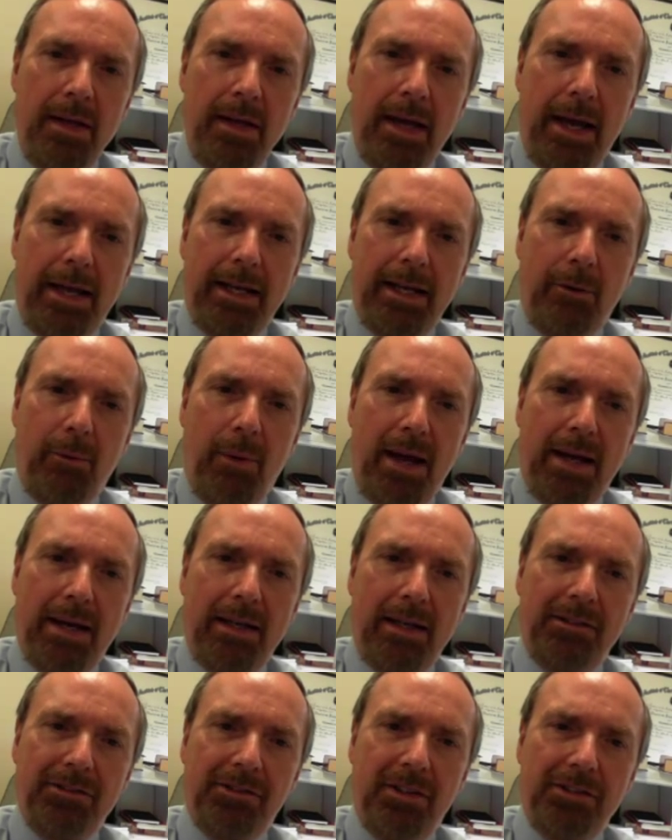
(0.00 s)
Anyway,
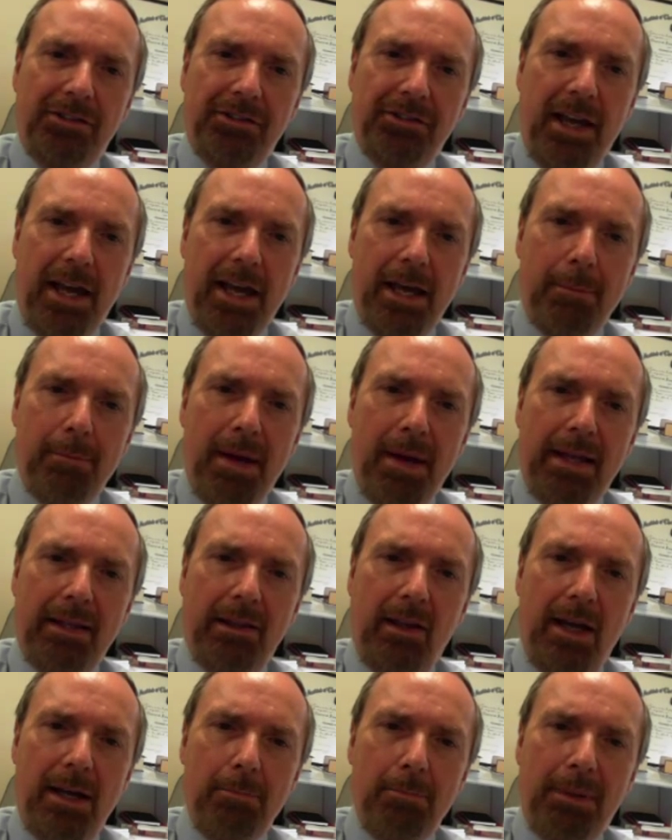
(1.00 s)
it is the same.
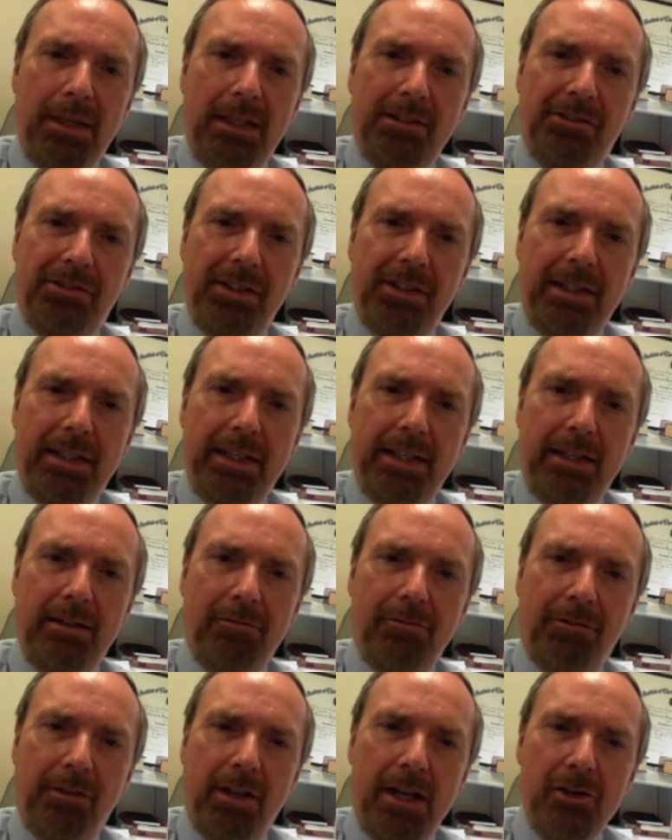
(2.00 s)
Headline PCE
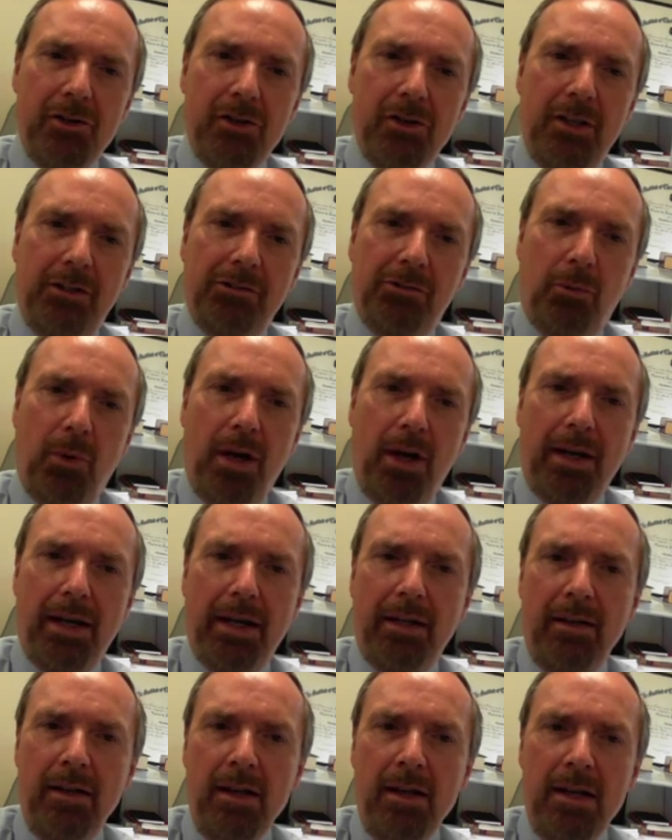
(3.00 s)
inflation is
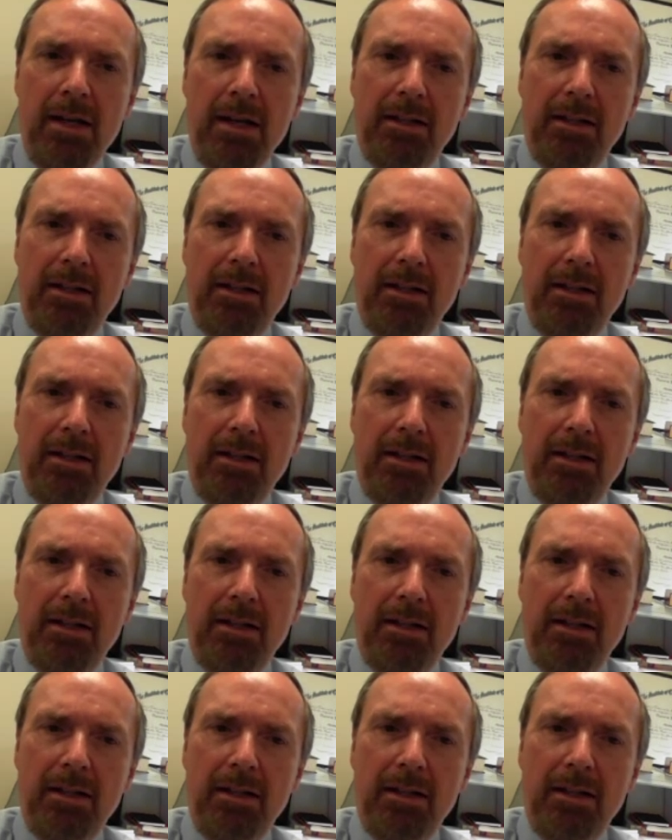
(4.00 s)
running